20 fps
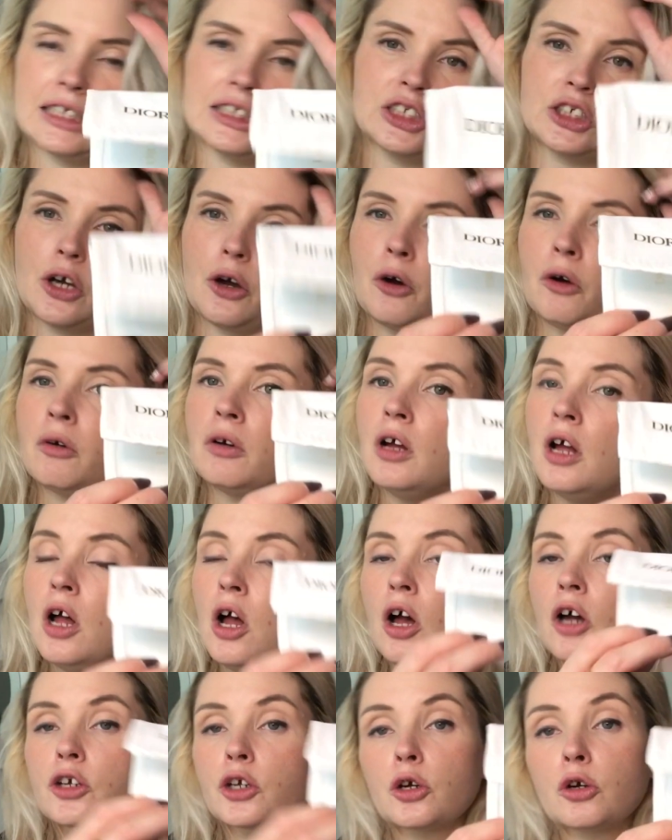So
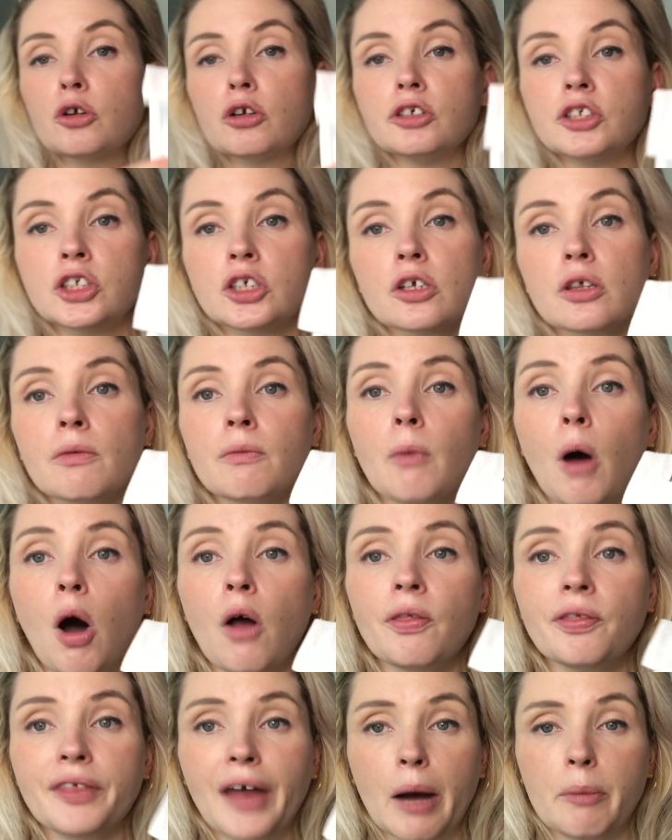kudos to them
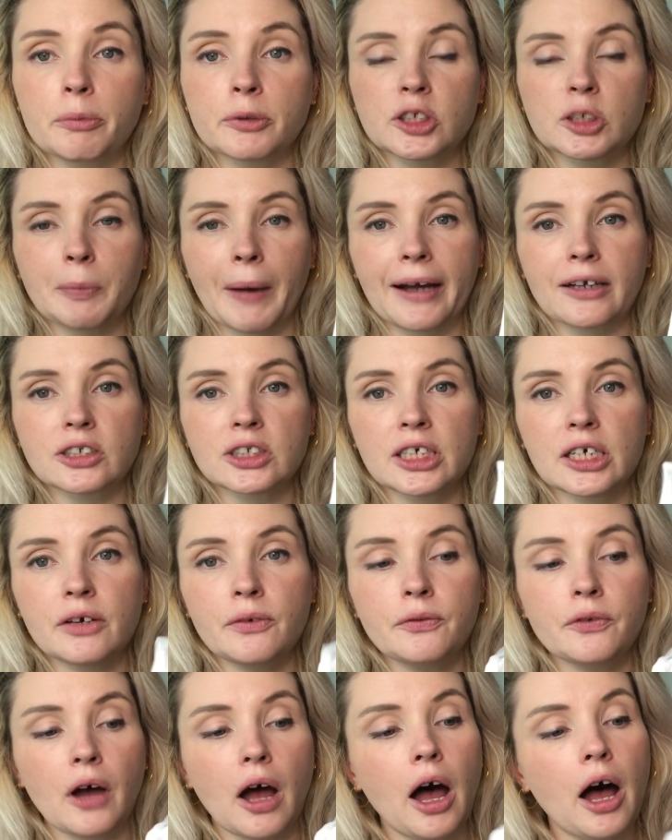on that perspective.